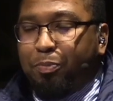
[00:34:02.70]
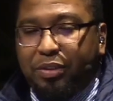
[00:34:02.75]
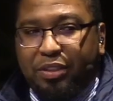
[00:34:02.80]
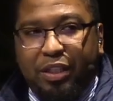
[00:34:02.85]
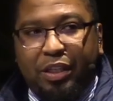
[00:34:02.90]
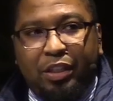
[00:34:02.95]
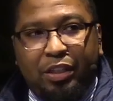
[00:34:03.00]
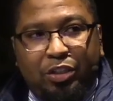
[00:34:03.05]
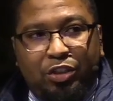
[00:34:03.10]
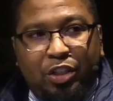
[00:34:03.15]

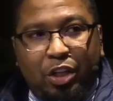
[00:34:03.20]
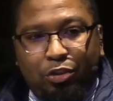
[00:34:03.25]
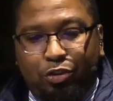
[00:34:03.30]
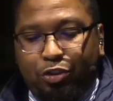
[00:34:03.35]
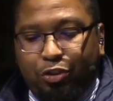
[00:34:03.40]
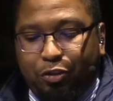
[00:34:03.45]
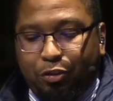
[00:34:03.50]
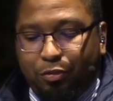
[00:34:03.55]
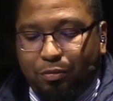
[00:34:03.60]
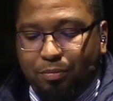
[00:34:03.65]
particular
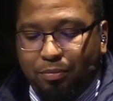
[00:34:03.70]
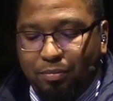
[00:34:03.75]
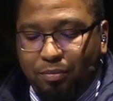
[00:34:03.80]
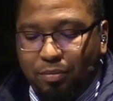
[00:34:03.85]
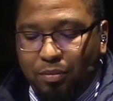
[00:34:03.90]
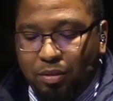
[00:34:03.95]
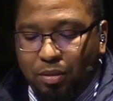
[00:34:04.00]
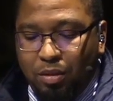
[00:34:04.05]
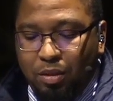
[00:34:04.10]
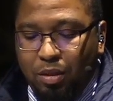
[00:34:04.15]
juncture.
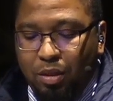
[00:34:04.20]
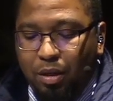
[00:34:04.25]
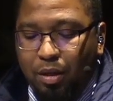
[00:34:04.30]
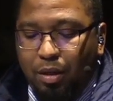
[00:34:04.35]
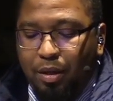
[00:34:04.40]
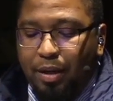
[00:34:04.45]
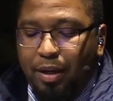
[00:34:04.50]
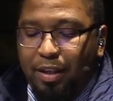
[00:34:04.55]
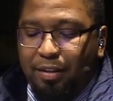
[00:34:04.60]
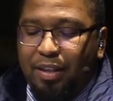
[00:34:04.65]

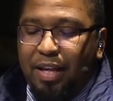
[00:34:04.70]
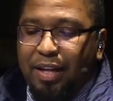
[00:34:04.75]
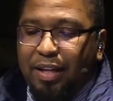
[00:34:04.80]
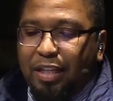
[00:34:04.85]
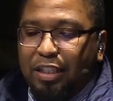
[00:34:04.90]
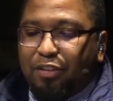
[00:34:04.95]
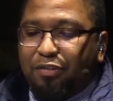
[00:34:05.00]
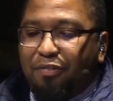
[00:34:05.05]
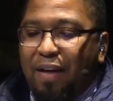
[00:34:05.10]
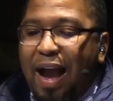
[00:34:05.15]
And then
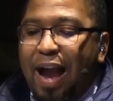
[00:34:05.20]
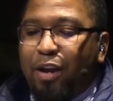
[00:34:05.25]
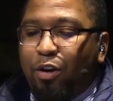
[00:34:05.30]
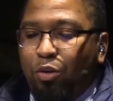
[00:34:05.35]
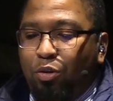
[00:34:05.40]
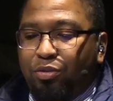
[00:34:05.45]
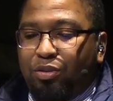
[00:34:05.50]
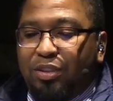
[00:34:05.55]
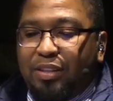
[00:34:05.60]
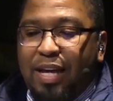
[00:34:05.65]
this
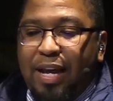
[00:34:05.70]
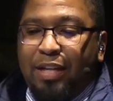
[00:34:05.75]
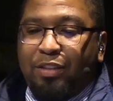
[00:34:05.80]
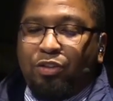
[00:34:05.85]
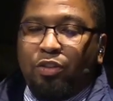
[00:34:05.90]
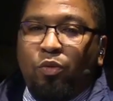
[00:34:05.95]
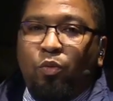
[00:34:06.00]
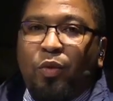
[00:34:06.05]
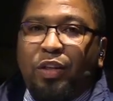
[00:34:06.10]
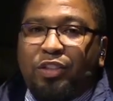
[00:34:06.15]
final
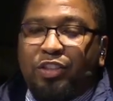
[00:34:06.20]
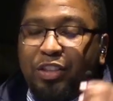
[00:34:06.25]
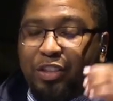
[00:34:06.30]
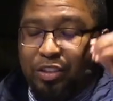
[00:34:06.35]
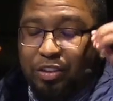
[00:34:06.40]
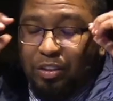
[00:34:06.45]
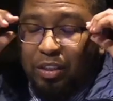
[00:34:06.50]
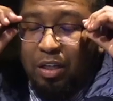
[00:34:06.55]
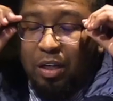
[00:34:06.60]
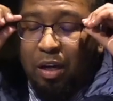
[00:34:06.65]
stanza, which
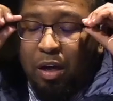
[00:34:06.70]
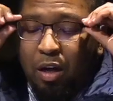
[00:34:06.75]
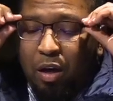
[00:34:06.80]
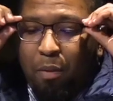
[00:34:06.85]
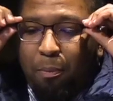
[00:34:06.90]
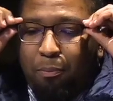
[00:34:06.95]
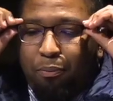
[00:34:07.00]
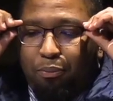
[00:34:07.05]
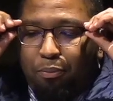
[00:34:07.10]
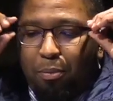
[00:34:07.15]
is
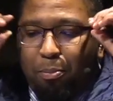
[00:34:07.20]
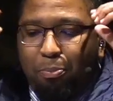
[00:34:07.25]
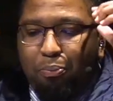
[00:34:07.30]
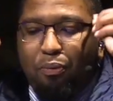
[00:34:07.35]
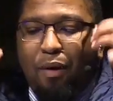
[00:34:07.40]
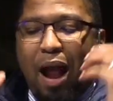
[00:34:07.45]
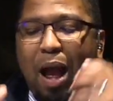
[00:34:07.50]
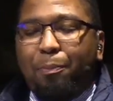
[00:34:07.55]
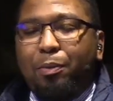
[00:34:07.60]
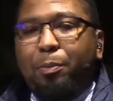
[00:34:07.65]

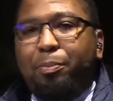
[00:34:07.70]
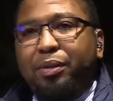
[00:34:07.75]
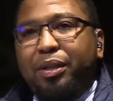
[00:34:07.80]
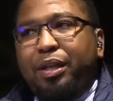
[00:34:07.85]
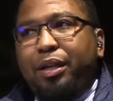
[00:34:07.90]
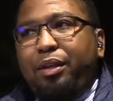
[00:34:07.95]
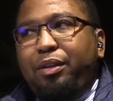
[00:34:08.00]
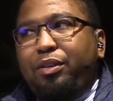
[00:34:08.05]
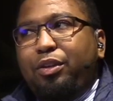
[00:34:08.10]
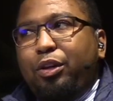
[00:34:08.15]

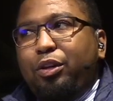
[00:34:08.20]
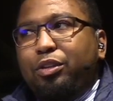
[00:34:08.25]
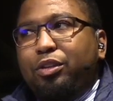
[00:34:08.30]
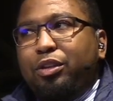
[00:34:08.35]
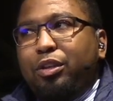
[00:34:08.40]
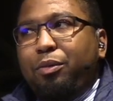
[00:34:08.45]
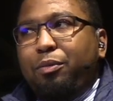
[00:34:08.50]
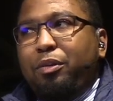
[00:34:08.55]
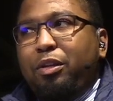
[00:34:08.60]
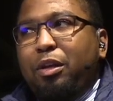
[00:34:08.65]
probably the,
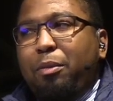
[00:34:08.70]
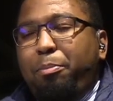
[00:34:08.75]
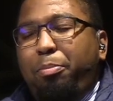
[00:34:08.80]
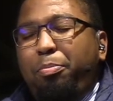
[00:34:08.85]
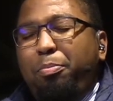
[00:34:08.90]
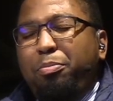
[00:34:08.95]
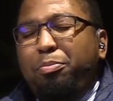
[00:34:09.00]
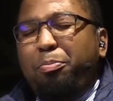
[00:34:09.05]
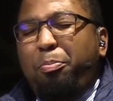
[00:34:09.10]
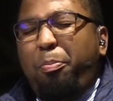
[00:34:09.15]
the, the
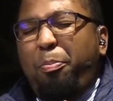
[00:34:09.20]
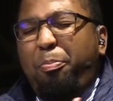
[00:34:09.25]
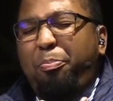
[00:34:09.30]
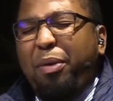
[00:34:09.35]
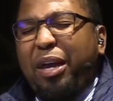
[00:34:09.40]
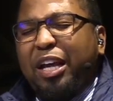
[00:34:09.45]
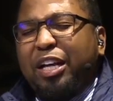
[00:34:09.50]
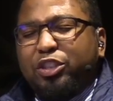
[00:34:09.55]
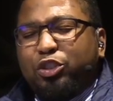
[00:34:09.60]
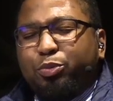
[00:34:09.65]

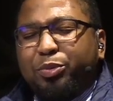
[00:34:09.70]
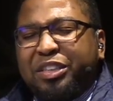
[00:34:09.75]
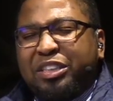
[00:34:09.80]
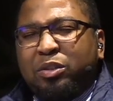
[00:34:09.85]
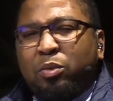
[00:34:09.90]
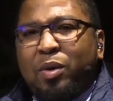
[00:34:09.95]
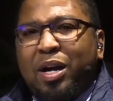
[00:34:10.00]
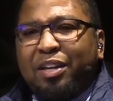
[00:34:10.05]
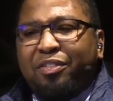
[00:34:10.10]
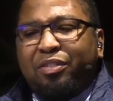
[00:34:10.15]
biggest
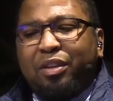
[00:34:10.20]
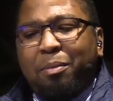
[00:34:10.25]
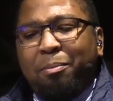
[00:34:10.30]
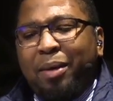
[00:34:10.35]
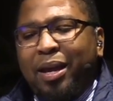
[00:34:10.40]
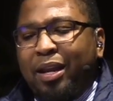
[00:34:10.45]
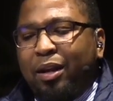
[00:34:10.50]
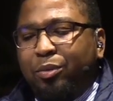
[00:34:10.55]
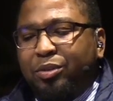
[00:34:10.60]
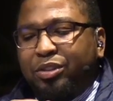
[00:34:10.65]
reason why I said,
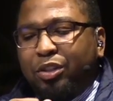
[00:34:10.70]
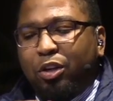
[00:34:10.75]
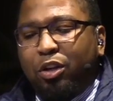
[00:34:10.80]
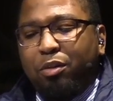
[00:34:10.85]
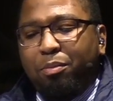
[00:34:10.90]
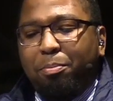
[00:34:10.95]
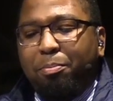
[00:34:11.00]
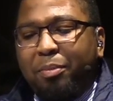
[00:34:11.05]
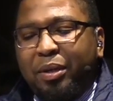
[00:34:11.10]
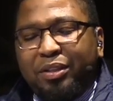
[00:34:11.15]
man, it was a
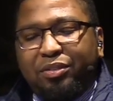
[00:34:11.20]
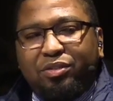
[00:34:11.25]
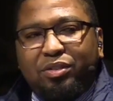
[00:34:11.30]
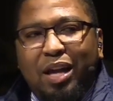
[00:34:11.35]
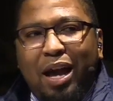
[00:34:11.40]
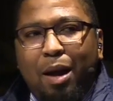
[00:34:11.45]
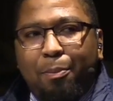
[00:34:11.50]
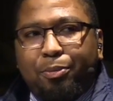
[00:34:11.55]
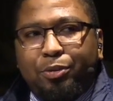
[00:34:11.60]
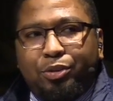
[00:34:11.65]

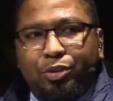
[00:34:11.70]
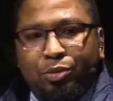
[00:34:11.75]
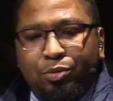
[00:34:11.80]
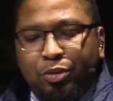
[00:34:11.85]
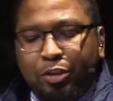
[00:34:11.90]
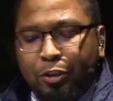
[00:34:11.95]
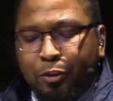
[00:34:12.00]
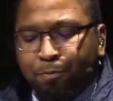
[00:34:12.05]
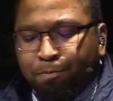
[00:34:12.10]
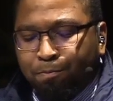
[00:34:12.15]
missed
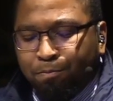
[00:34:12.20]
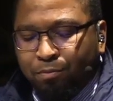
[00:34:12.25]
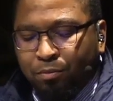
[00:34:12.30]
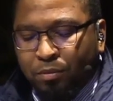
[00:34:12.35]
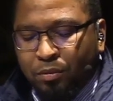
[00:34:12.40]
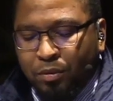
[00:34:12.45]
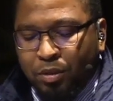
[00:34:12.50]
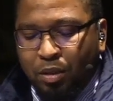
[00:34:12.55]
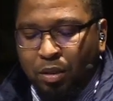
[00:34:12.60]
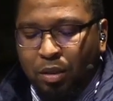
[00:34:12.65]
opportunity.
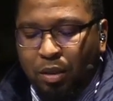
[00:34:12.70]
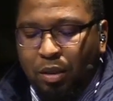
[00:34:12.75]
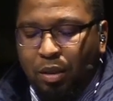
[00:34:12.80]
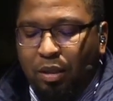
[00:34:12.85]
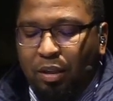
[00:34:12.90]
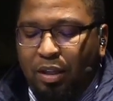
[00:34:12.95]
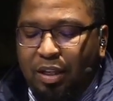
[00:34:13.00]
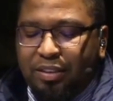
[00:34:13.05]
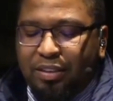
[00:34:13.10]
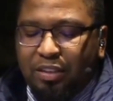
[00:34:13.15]

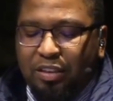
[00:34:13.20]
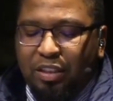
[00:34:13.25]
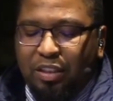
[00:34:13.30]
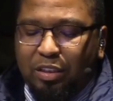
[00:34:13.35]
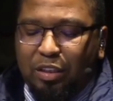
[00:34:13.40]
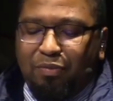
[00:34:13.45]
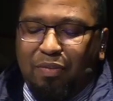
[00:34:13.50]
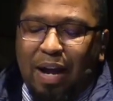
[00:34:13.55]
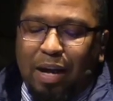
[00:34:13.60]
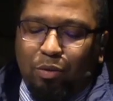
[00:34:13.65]
Listen to
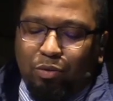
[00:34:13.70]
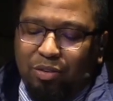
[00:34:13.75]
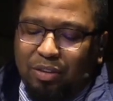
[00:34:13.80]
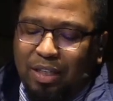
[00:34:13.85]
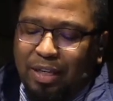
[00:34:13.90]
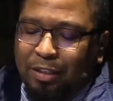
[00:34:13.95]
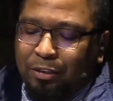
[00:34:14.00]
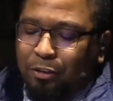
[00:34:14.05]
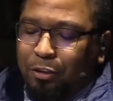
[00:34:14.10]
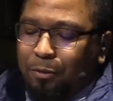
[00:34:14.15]
this final
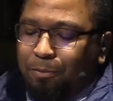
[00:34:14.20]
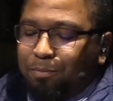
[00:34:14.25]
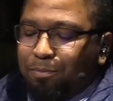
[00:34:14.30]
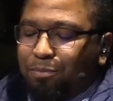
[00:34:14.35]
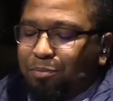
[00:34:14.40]
stanza.